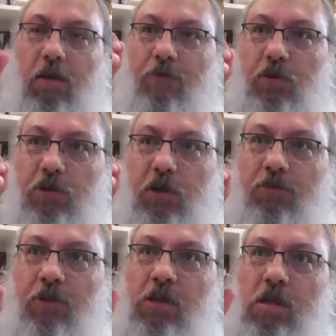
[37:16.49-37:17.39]
First
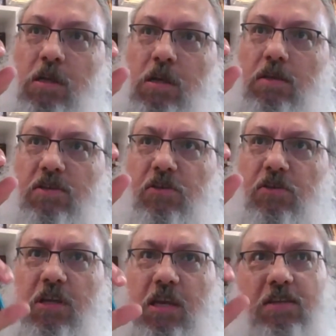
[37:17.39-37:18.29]
off, do
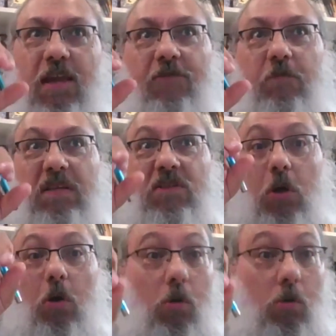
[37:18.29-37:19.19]
the kids have to be
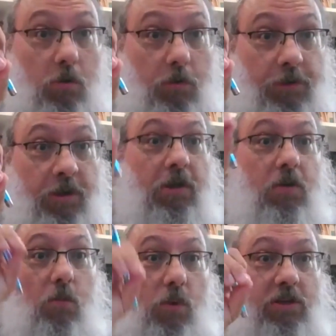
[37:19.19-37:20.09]
told
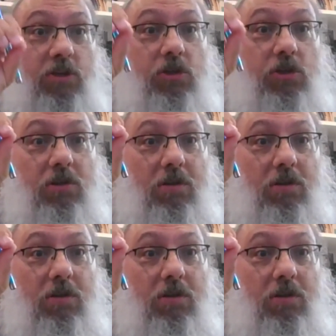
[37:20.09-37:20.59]
which